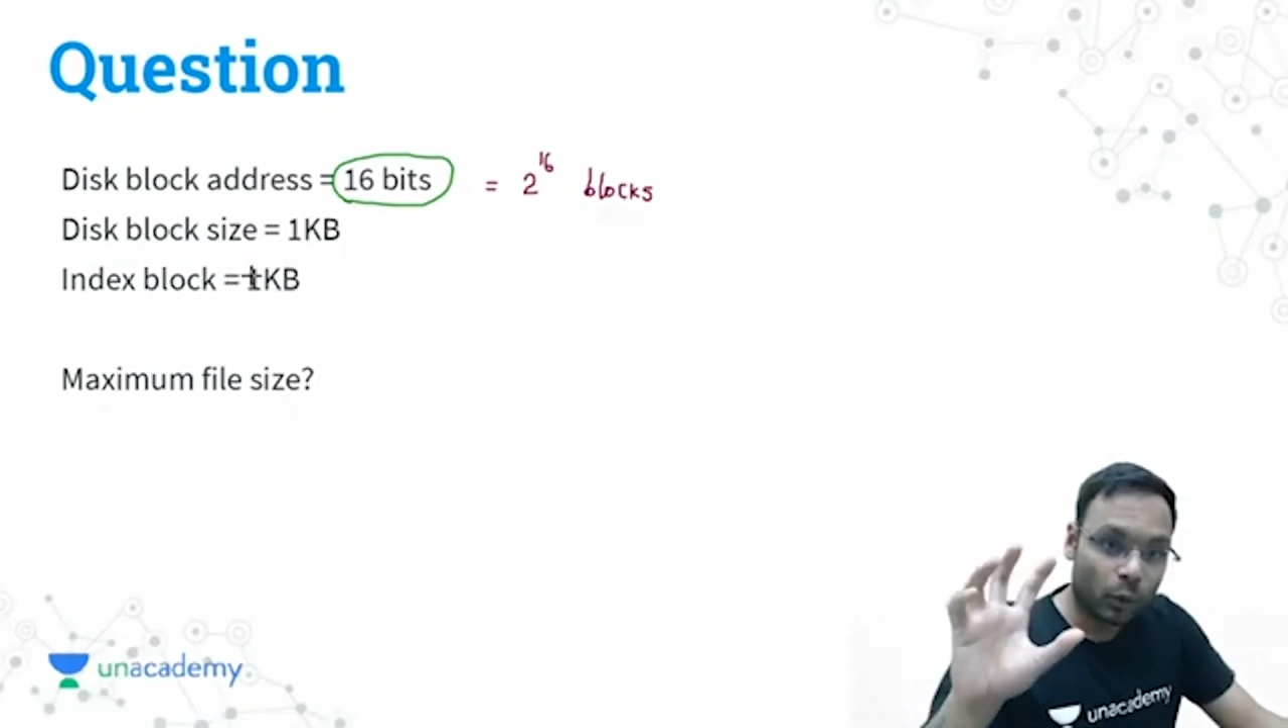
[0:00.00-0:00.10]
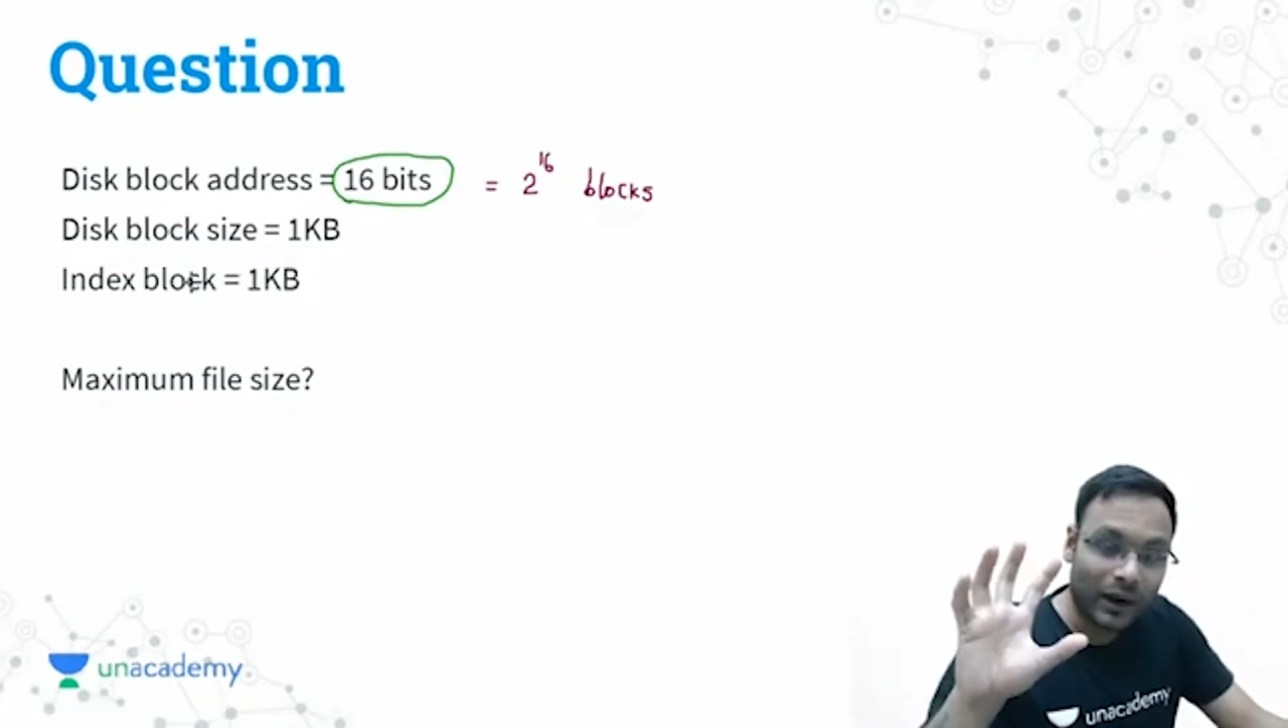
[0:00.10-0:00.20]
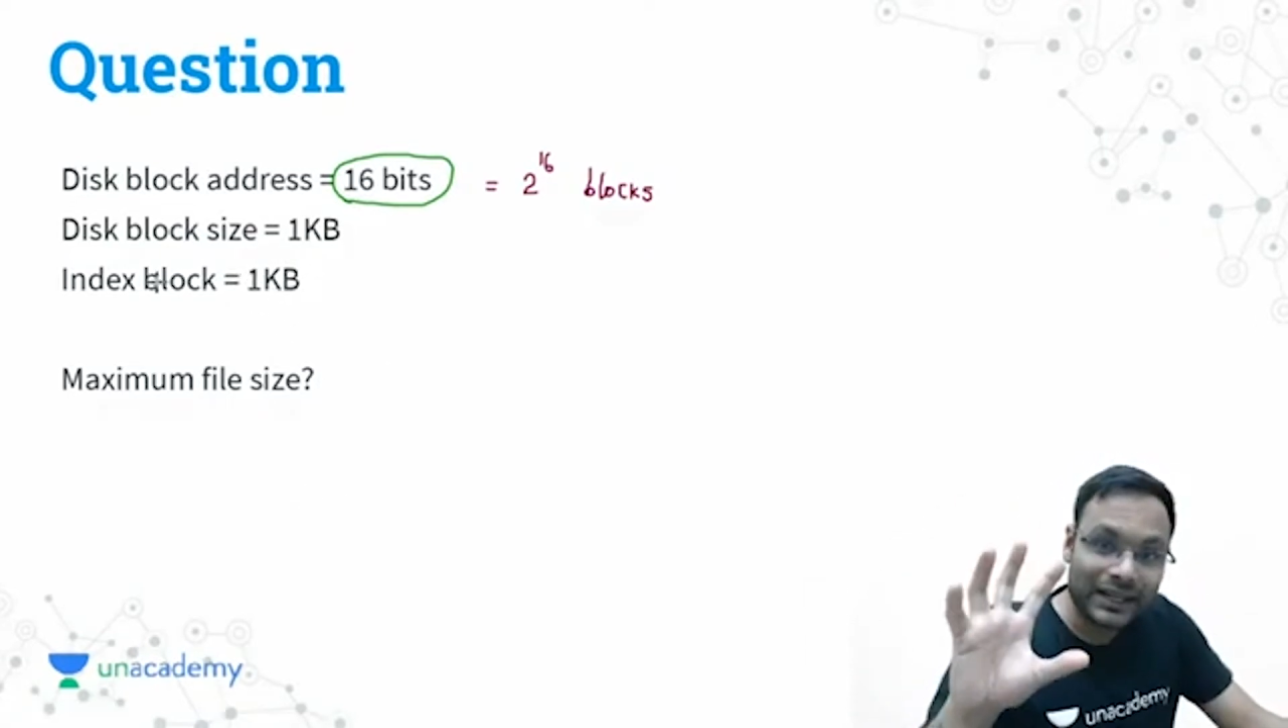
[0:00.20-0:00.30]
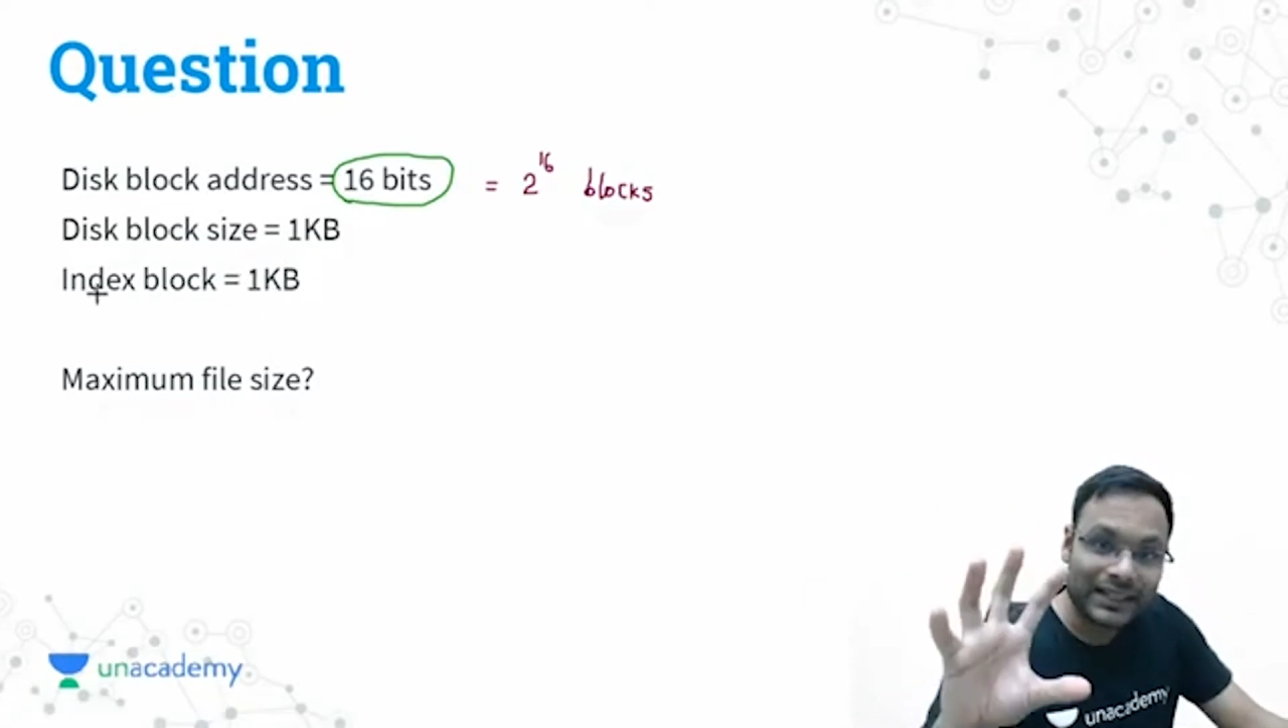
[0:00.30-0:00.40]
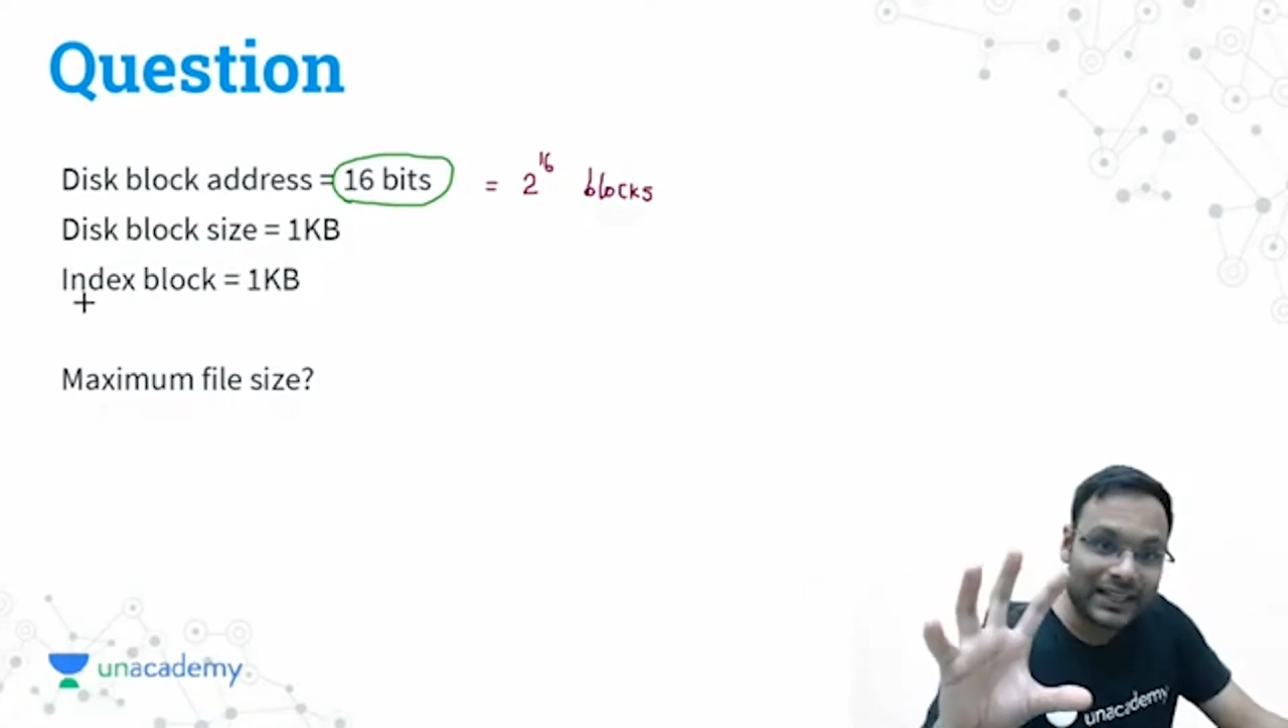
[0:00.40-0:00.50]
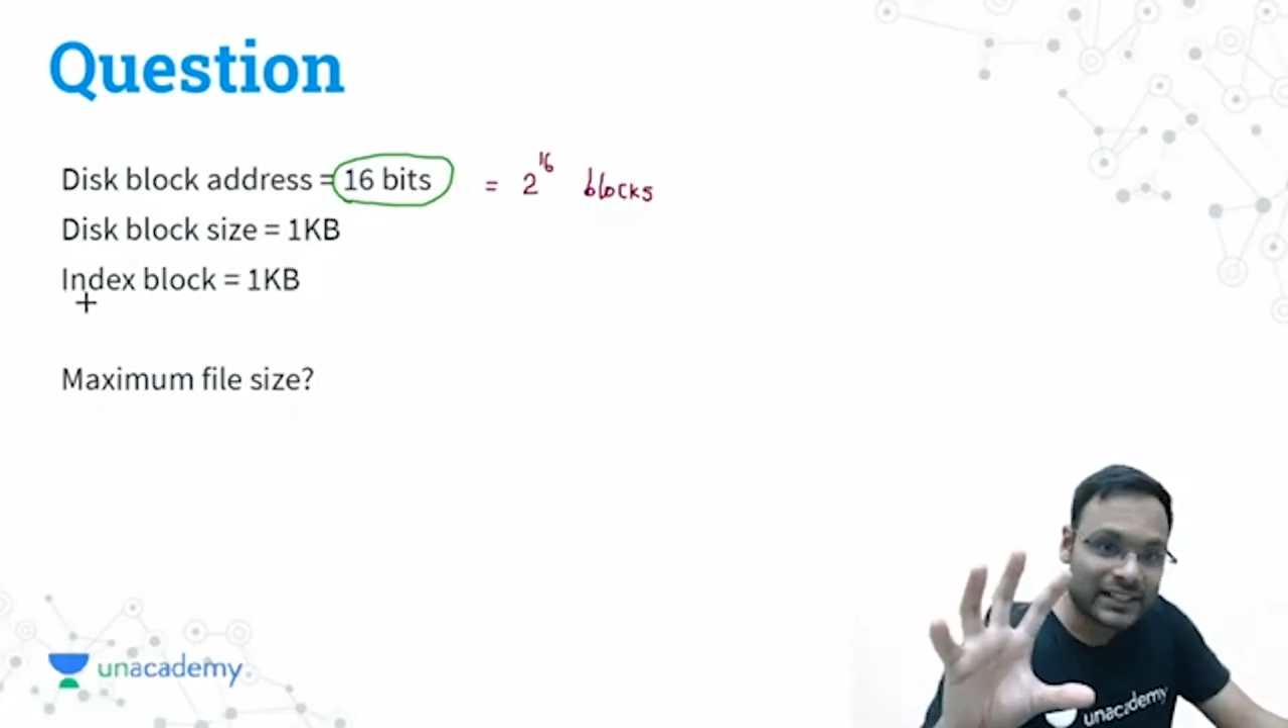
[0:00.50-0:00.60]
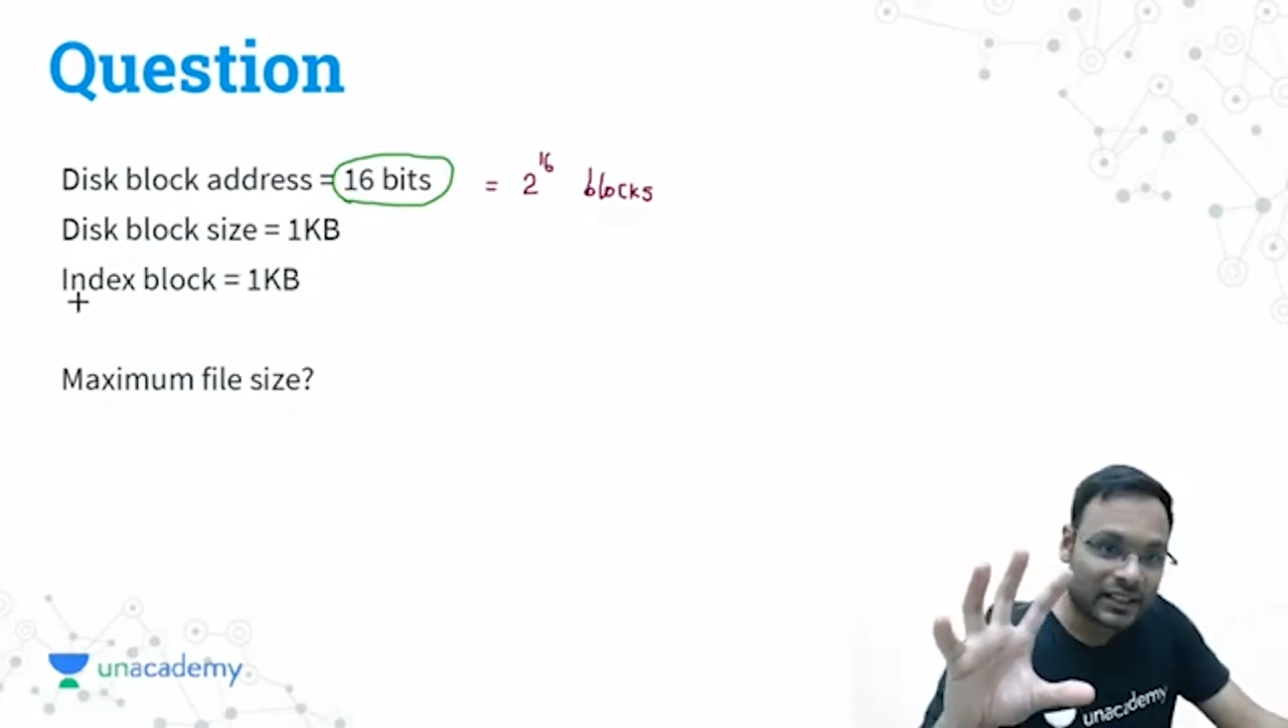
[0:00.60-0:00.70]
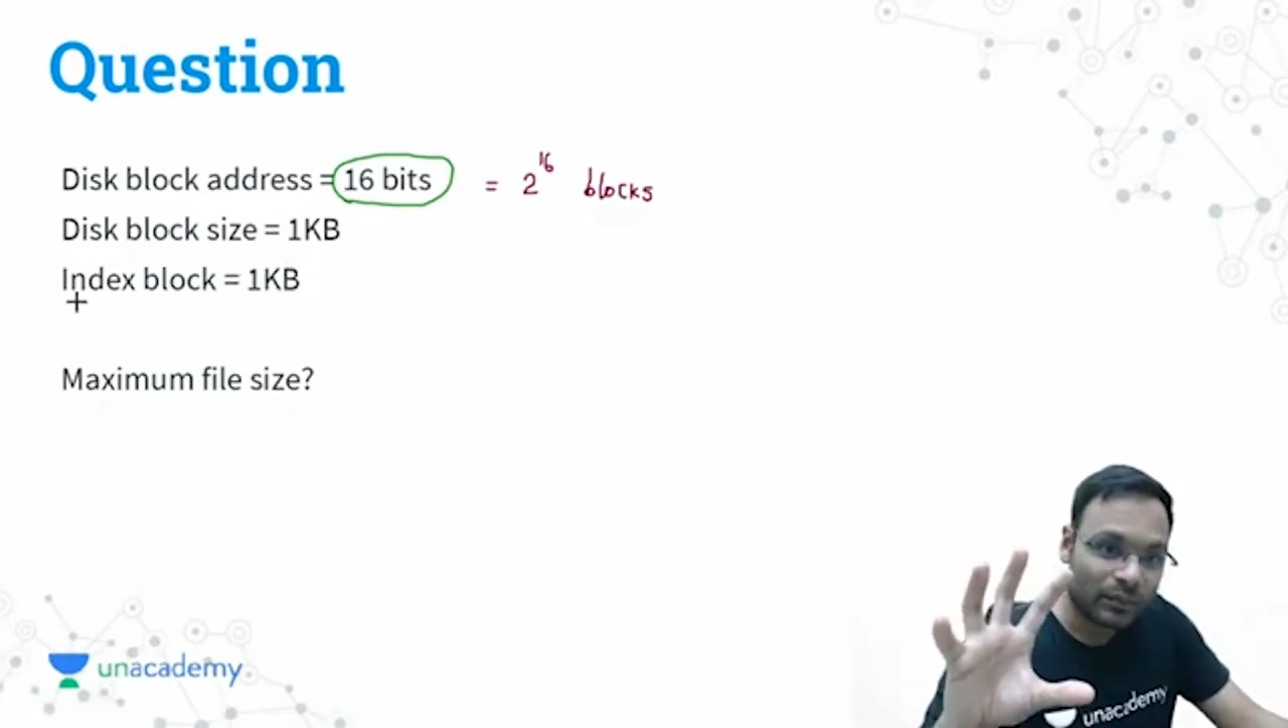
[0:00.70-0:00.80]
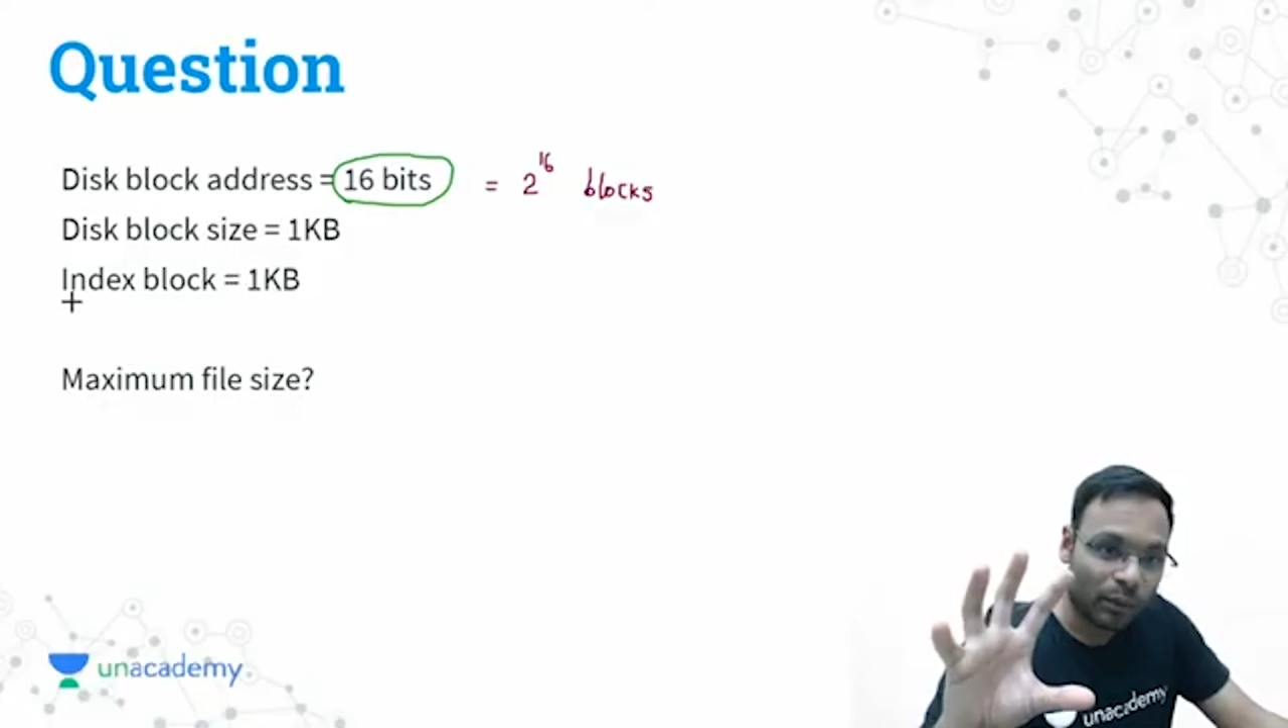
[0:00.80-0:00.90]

one disk